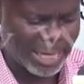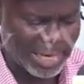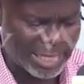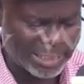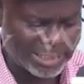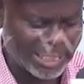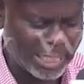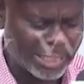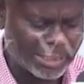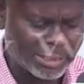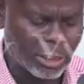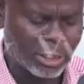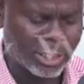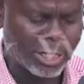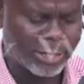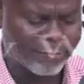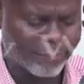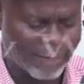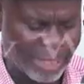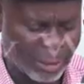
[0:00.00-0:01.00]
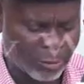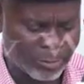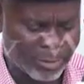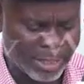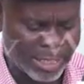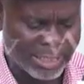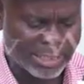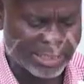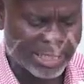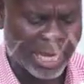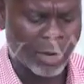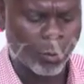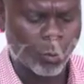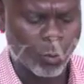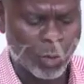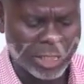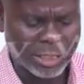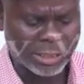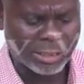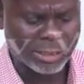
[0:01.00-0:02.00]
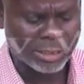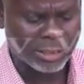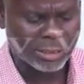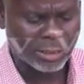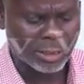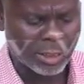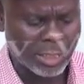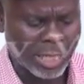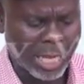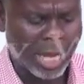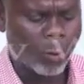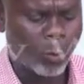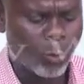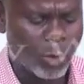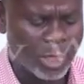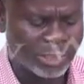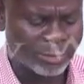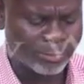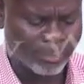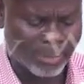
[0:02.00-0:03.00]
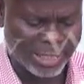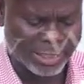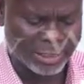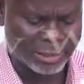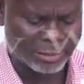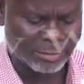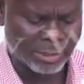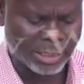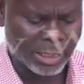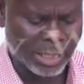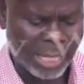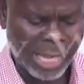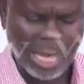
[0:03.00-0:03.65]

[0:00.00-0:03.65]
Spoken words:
SSA on Environment and Waste Management,